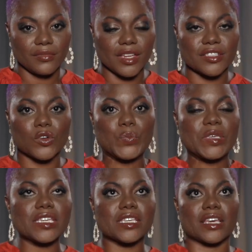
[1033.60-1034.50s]
So
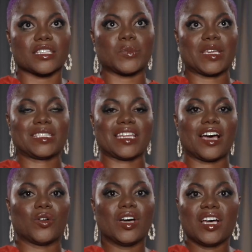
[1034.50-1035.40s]
being in that space
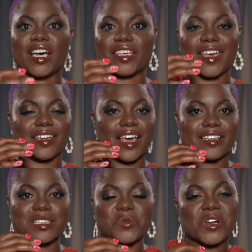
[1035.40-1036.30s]
now, again, I
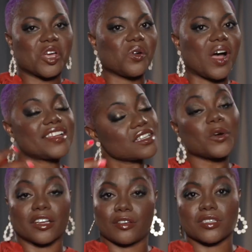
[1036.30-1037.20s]
did want to
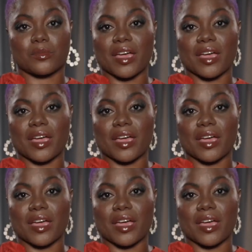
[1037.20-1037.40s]
go deep.